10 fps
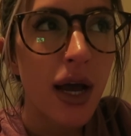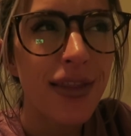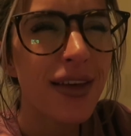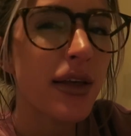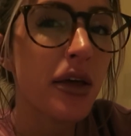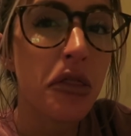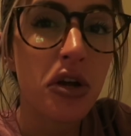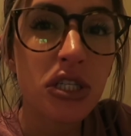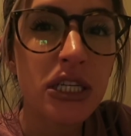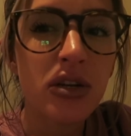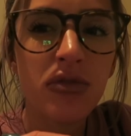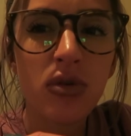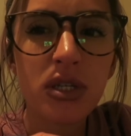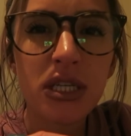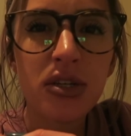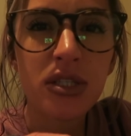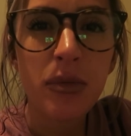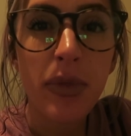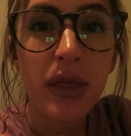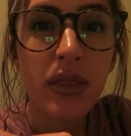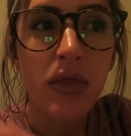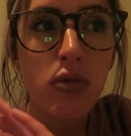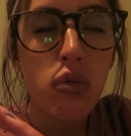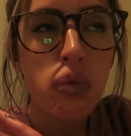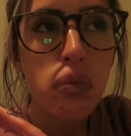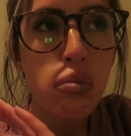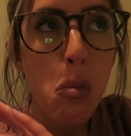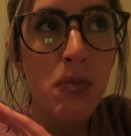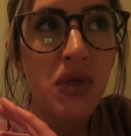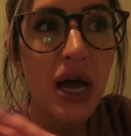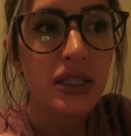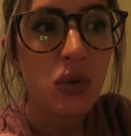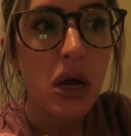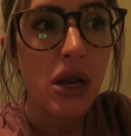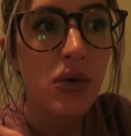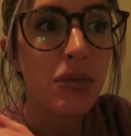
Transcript: I think, like a 13 or 14 or something, then that's when I